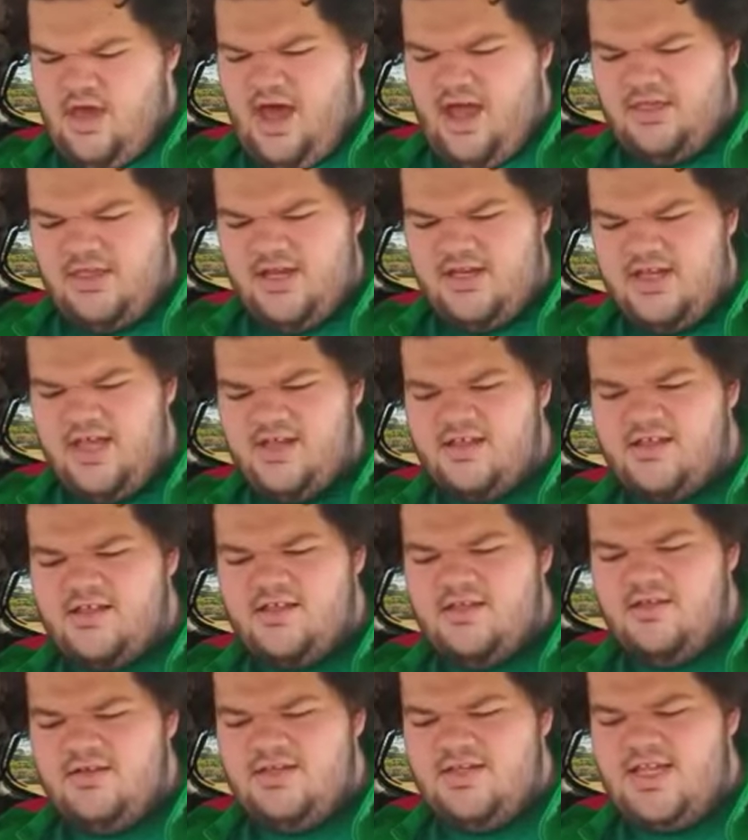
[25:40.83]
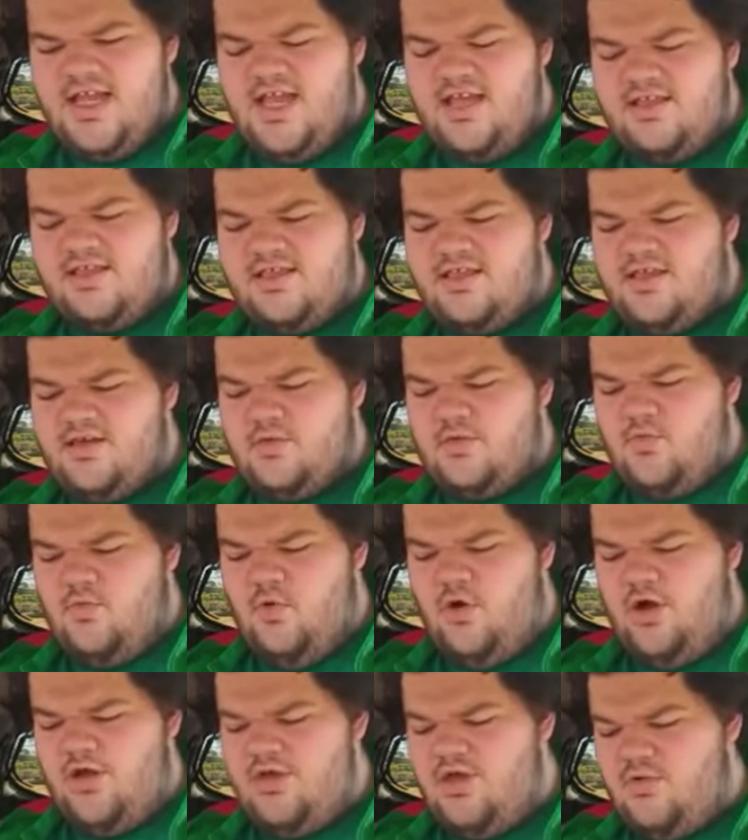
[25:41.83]
I think disc disc
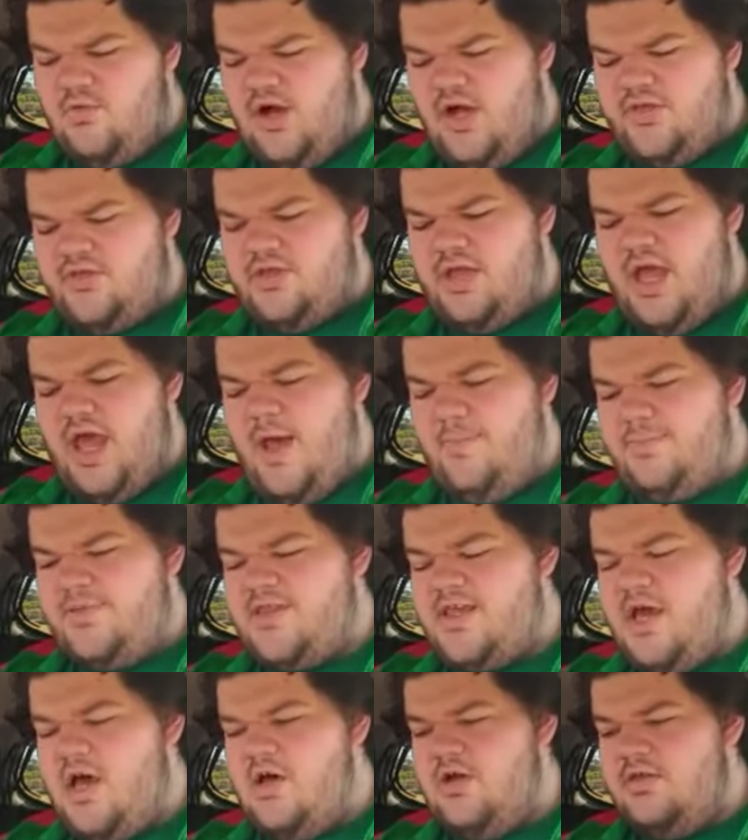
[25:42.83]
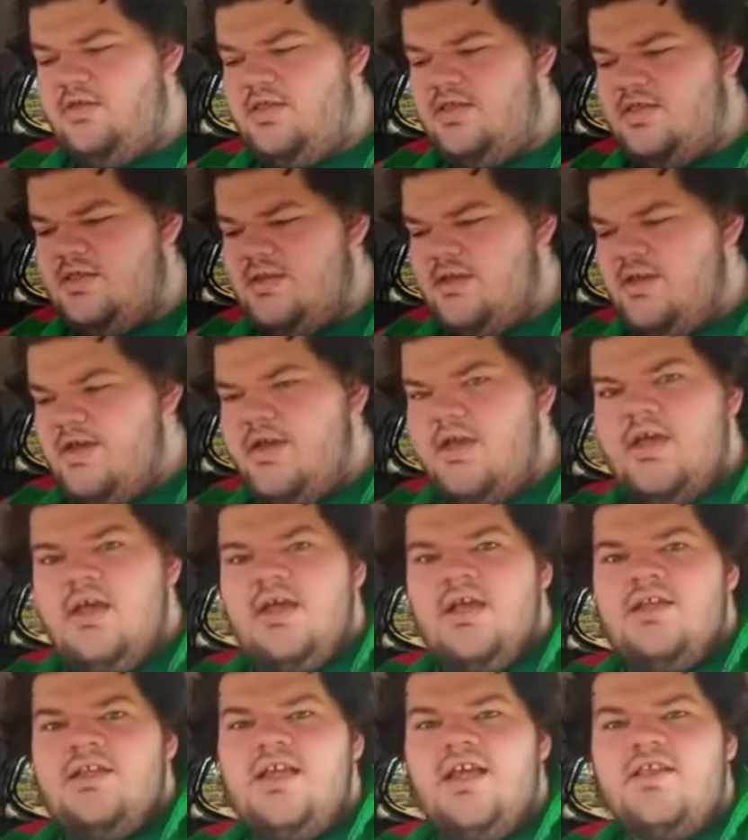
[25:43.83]
one you can watch the episodes.
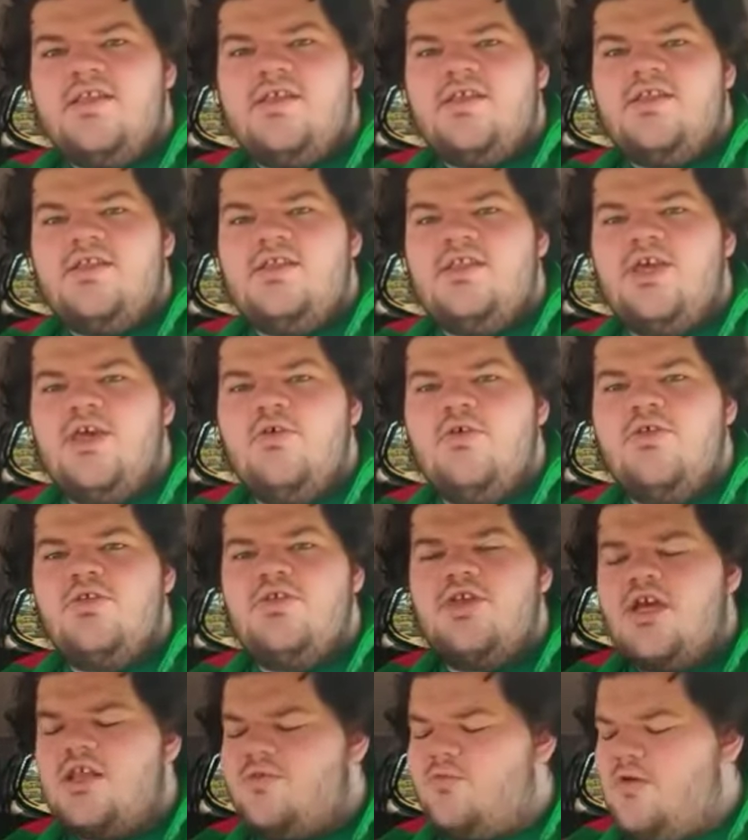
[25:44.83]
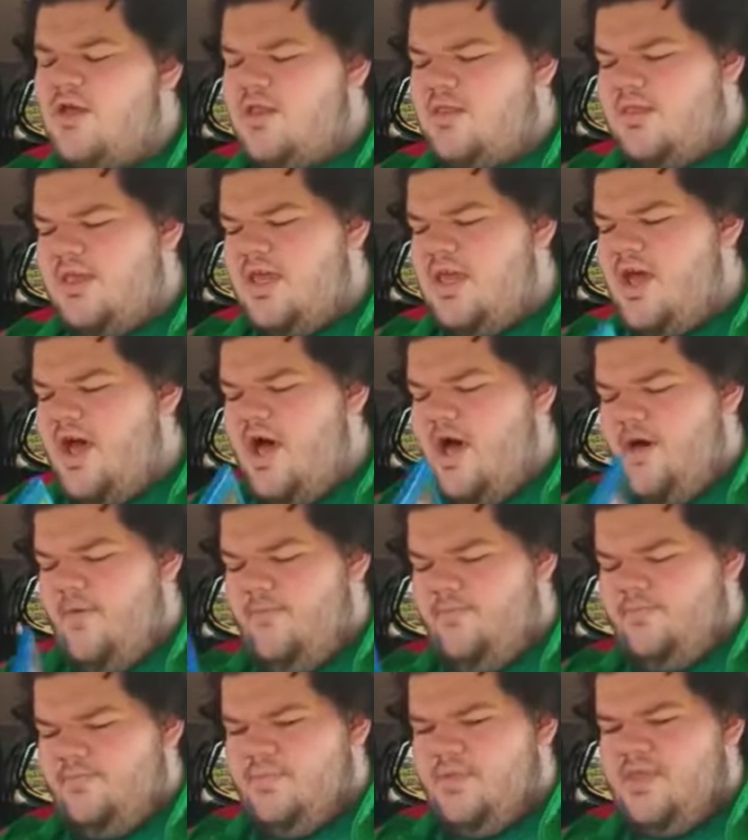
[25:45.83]
Disc two is just with the
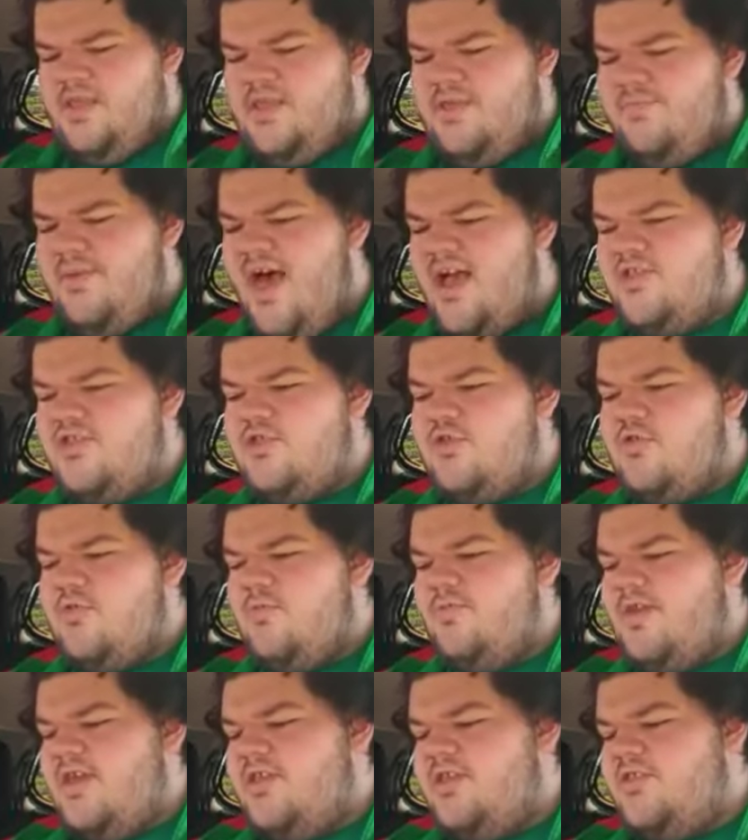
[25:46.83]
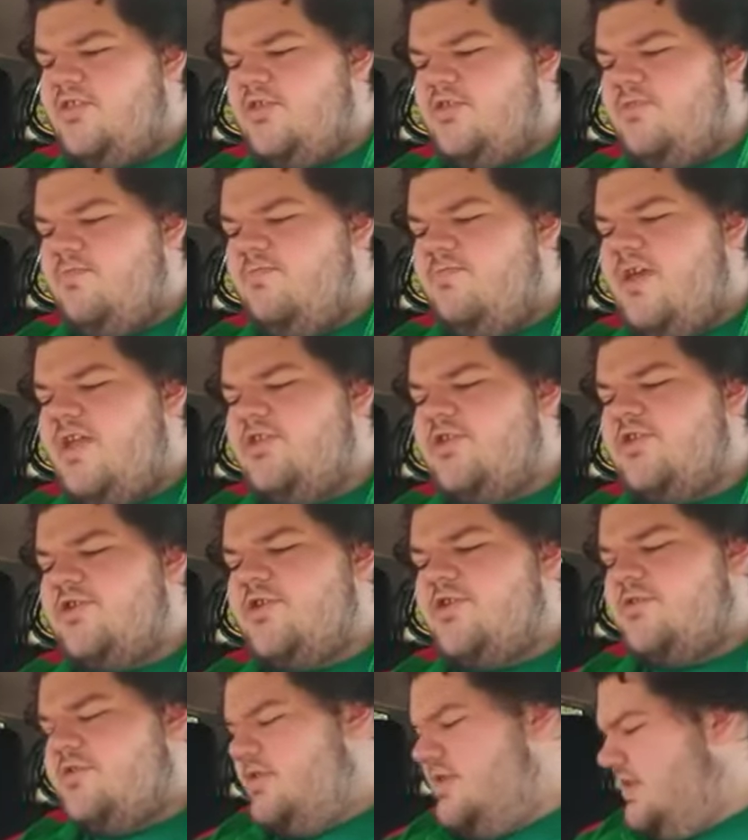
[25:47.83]
um special
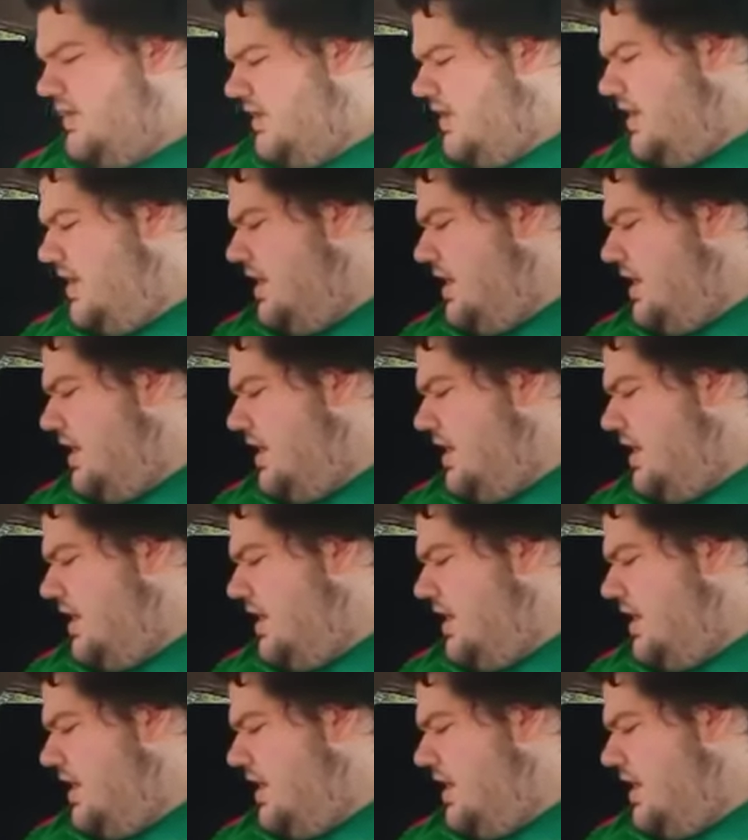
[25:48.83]
features.